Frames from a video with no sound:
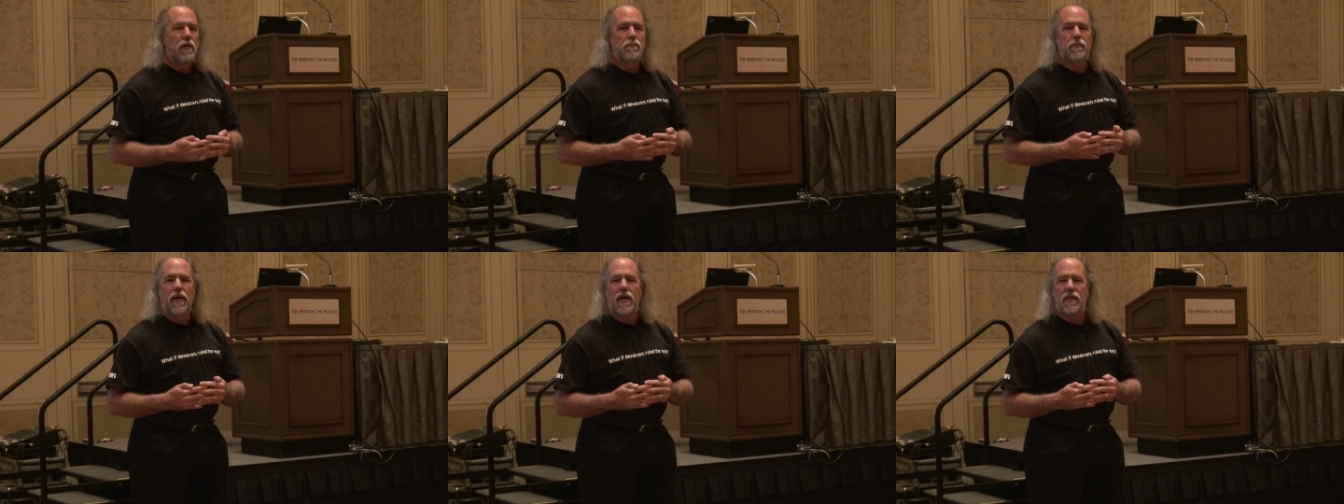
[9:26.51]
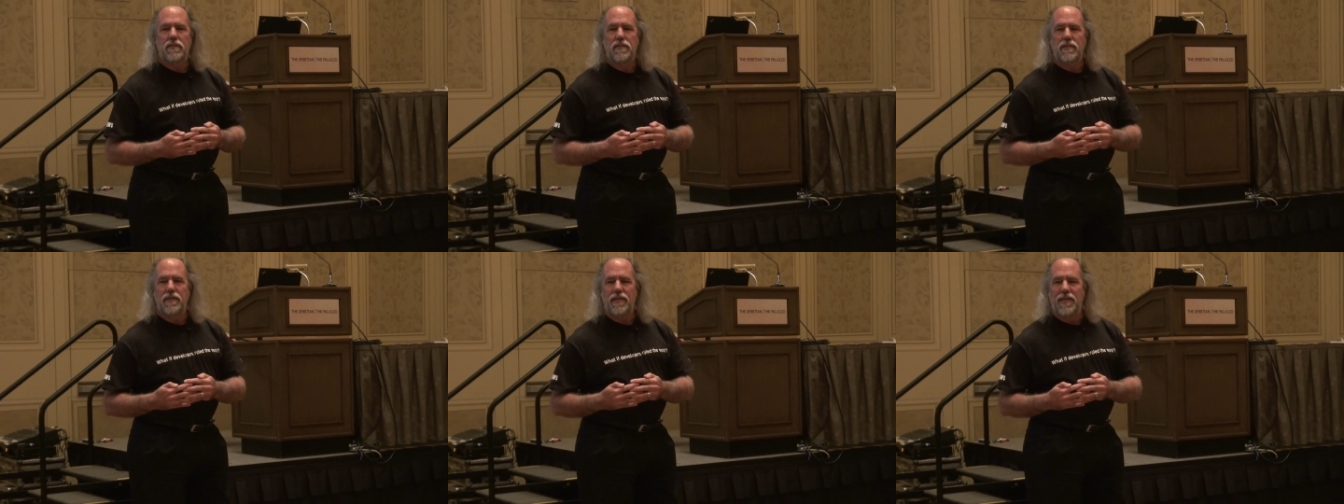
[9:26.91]

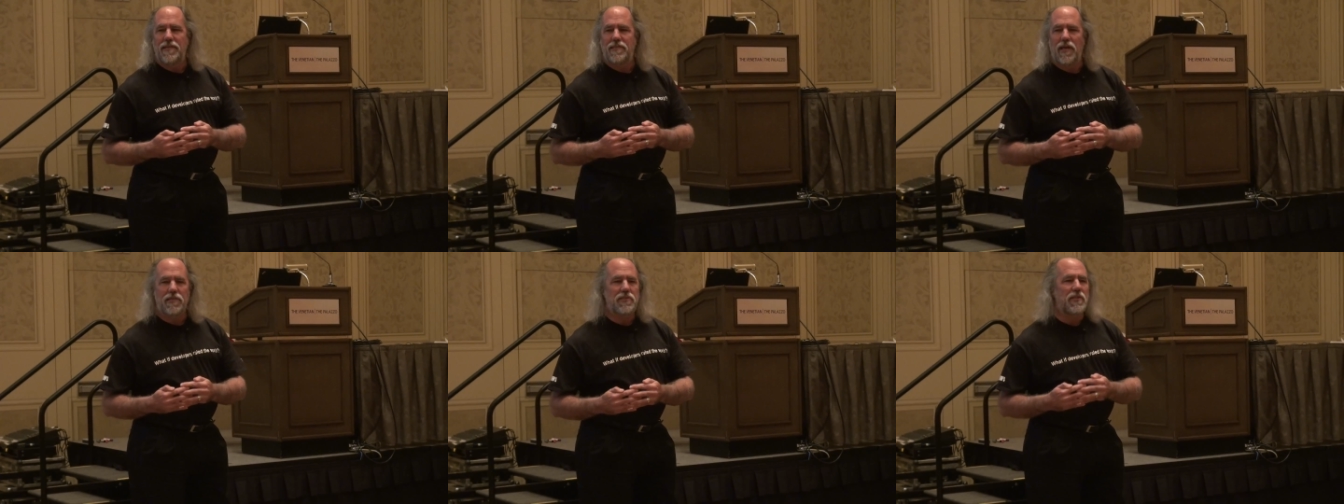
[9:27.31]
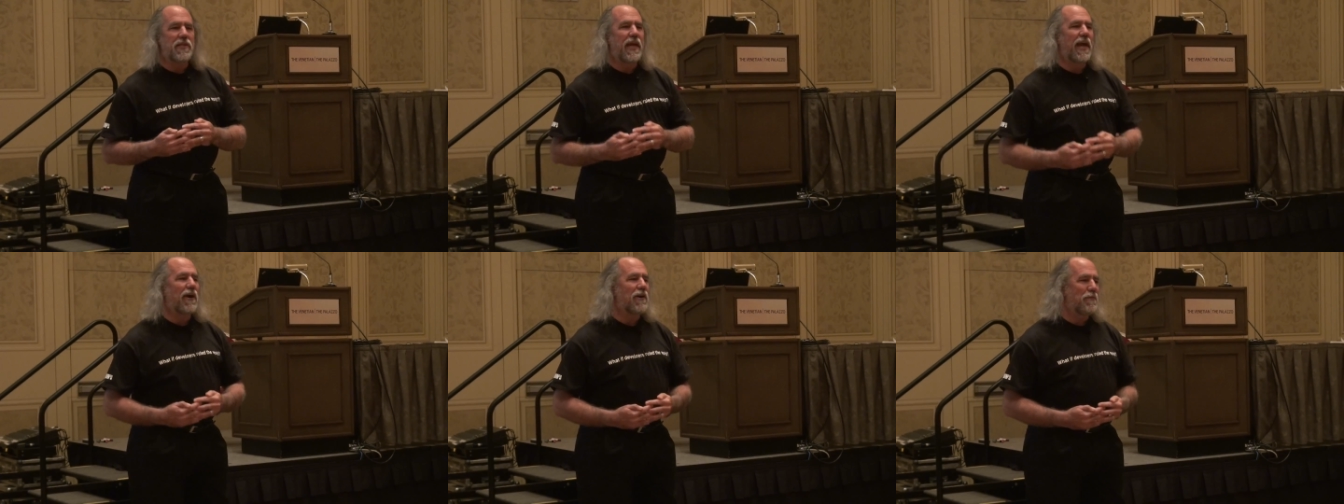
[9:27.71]
but it doesn't
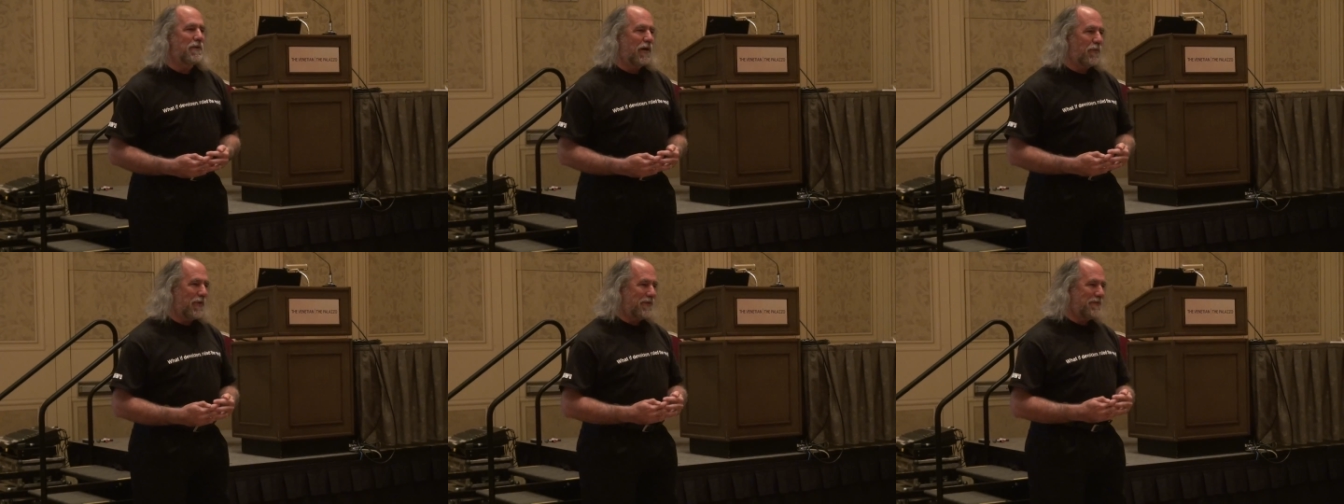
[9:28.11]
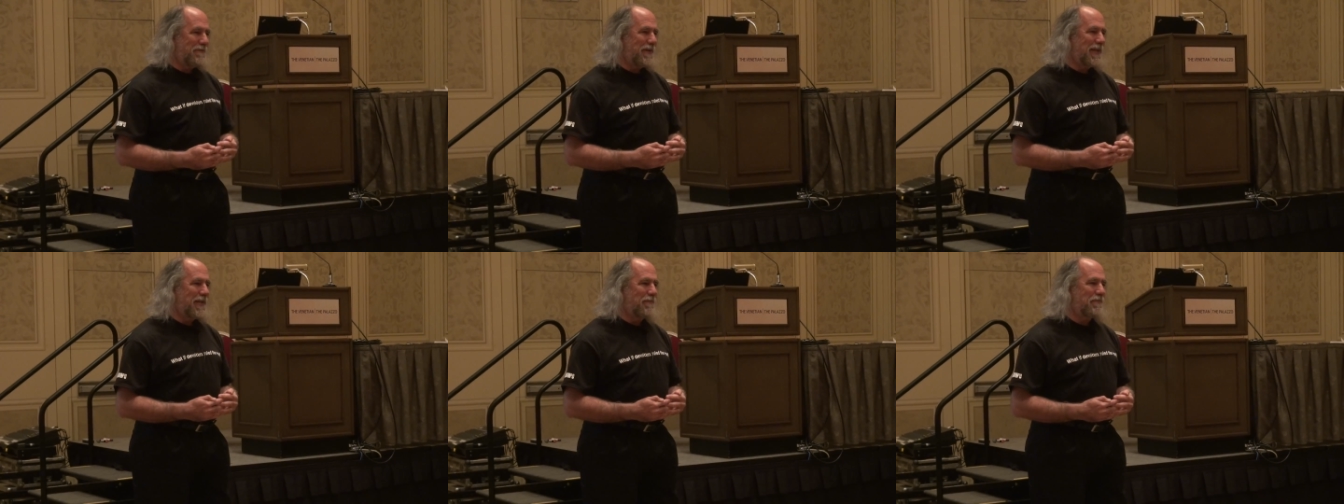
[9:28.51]
care about what we
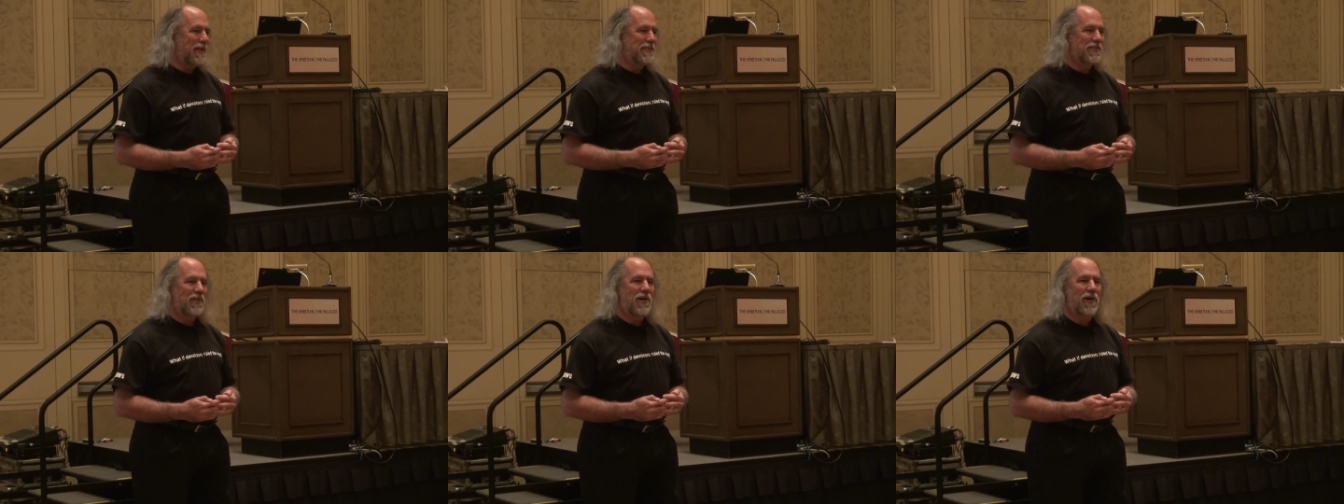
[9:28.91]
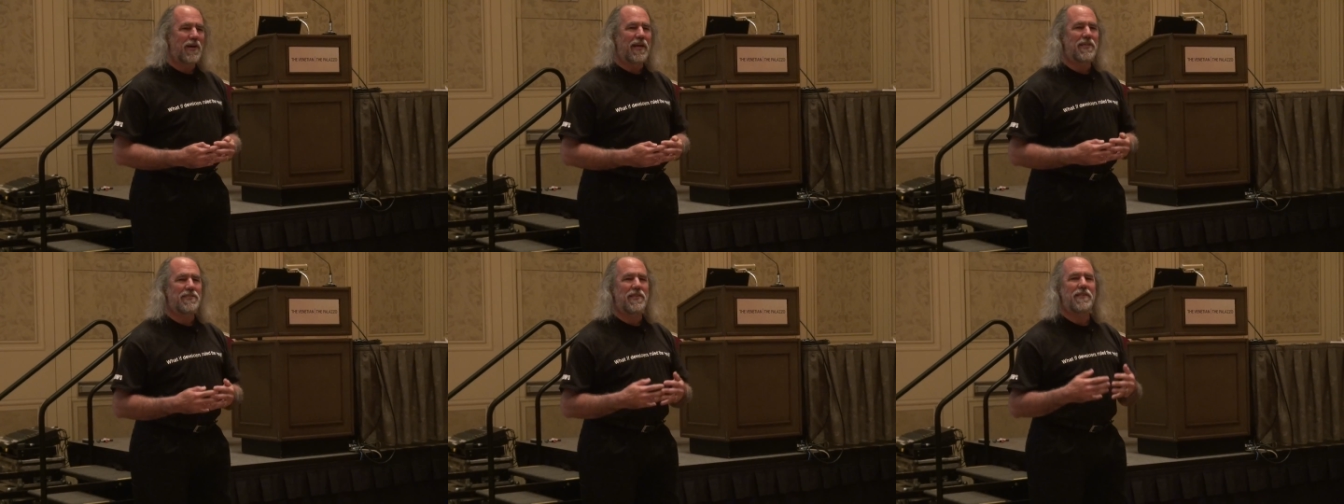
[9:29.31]
develop as
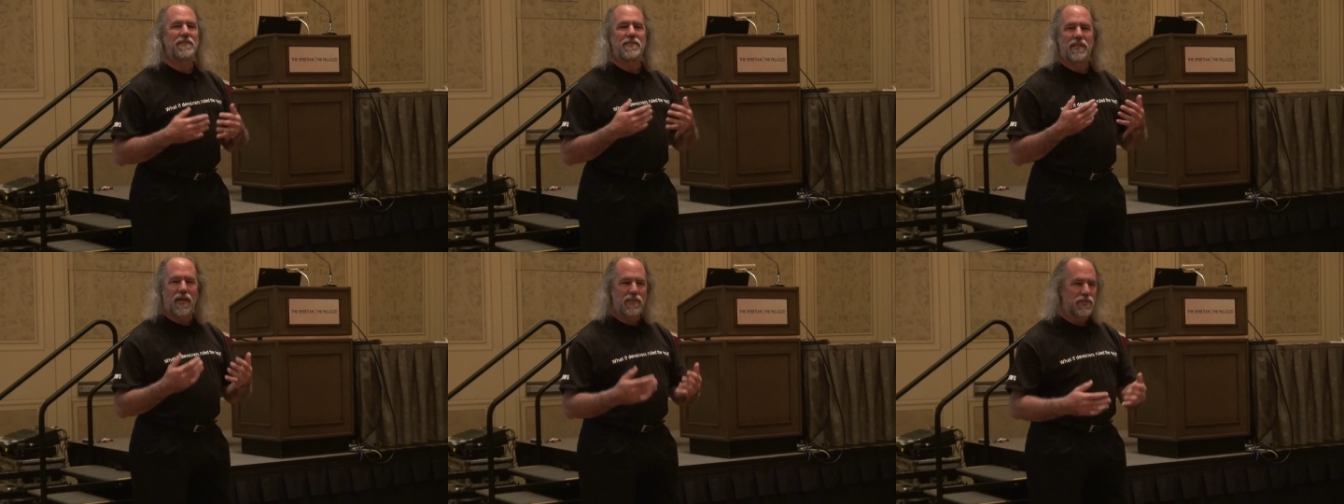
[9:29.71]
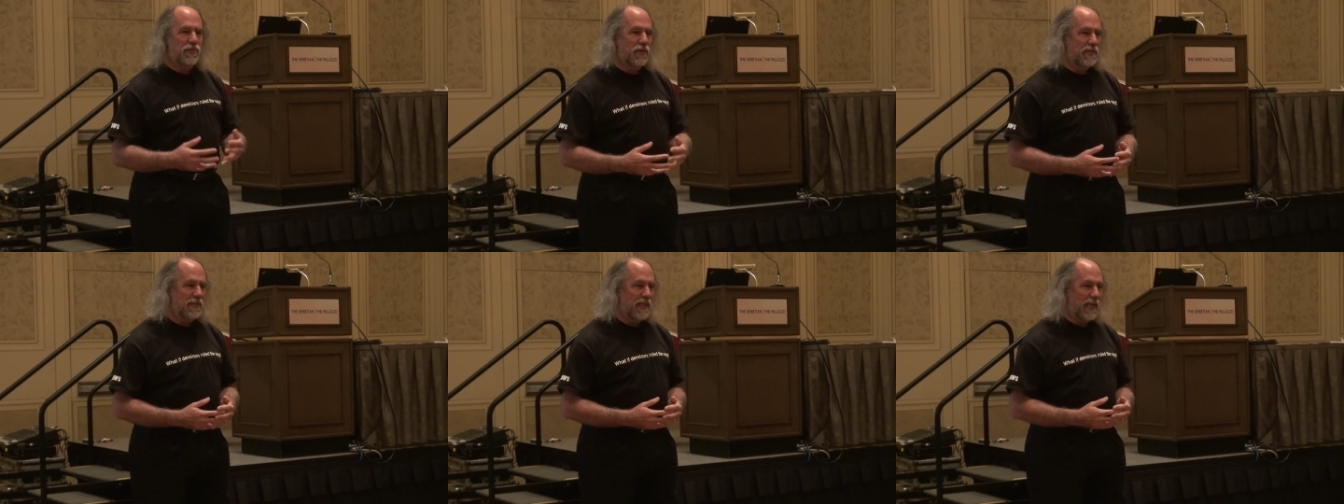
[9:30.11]
long as it does
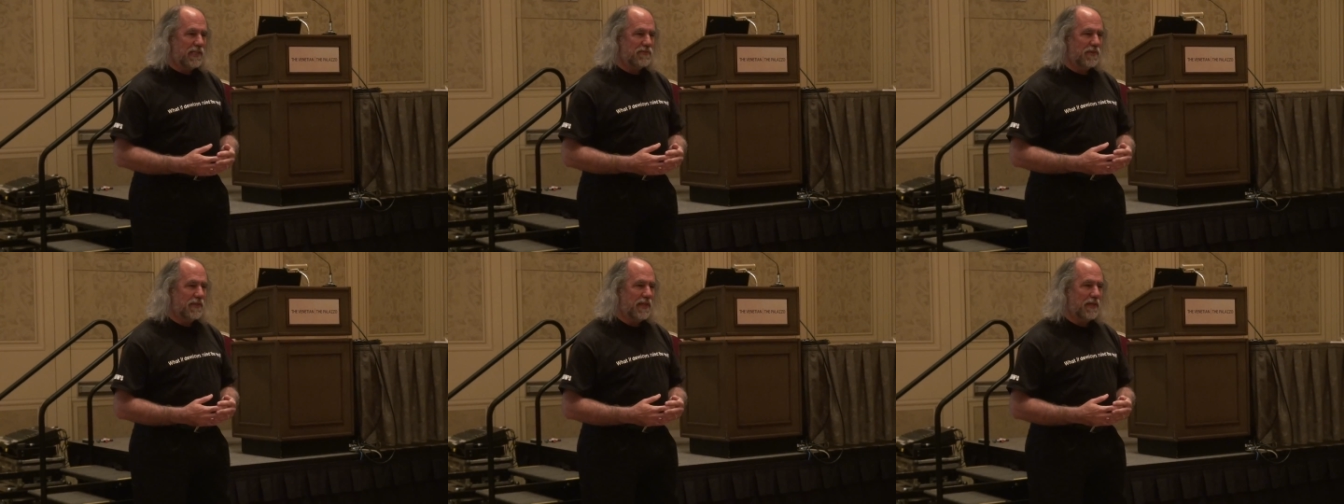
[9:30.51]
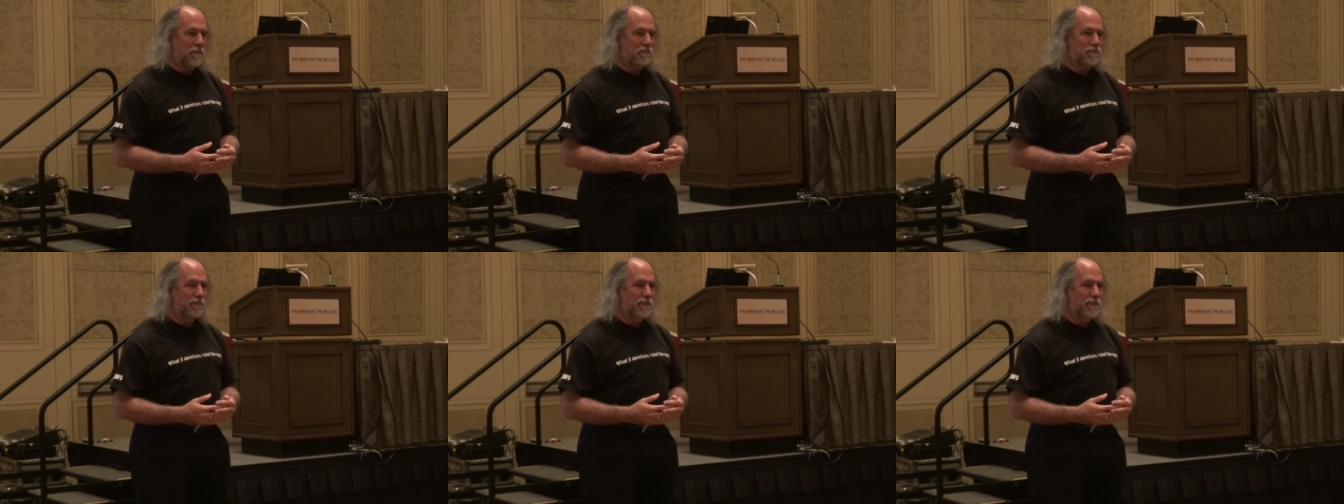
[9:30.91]
good things for them.